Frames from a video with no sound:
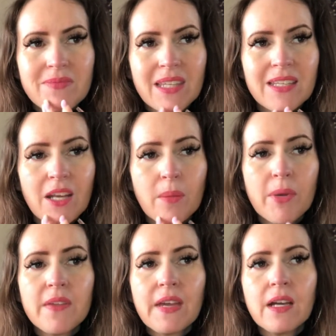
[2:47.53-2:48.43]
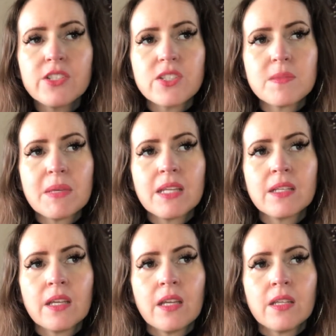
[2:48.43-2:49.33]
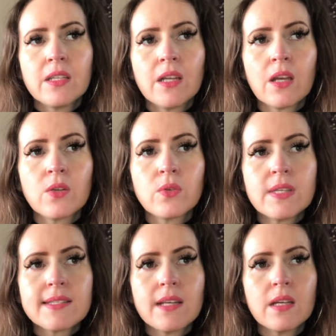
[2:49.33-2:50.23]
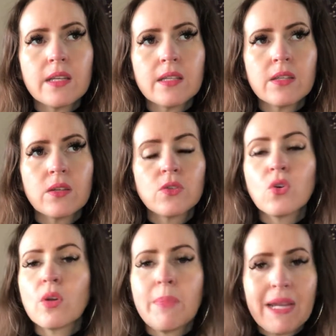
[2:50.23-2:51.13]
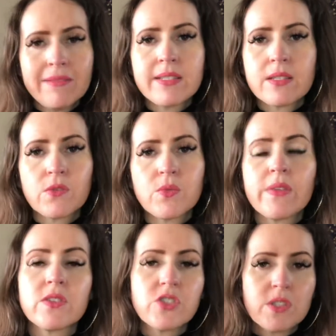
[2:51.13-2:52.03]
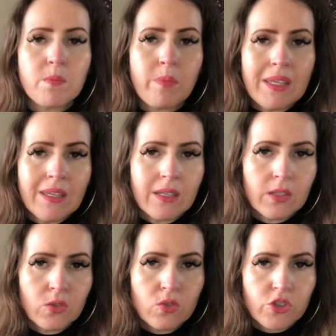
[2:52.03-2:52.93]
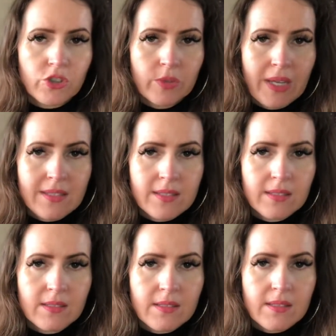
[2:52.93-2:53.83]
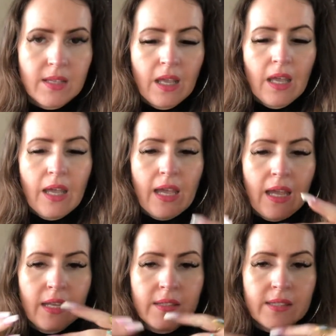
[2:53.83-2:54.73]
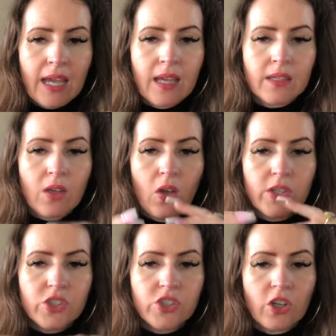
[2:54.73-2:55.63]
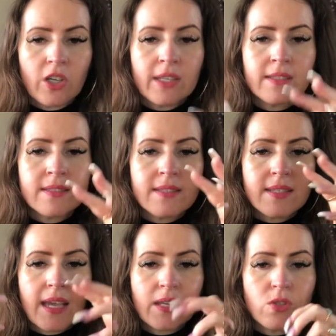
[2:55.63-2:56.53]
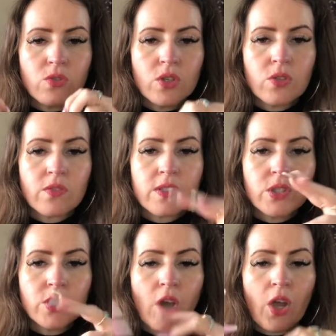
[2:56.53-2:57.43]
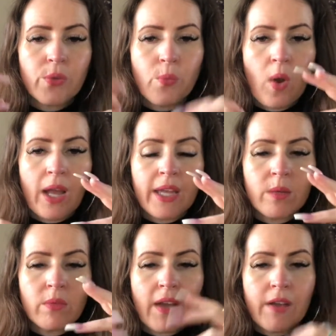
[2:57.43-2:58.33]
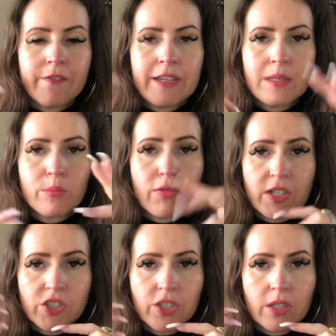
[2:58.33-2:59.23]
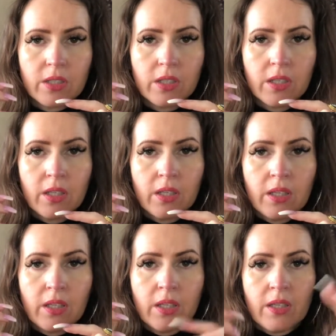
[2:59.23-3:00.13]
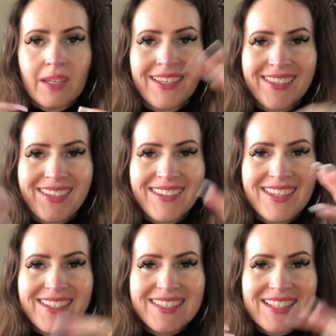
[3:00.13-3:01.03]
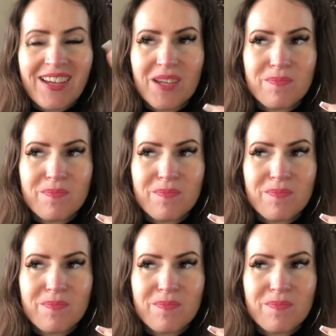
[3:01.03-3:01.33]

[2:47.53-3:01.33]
You know, and by that I just mean, you know, it's like not comparing yourself to others, just being your true essence. And that kind of shines, and you do things in your own way without feeling pressure. And then it's like,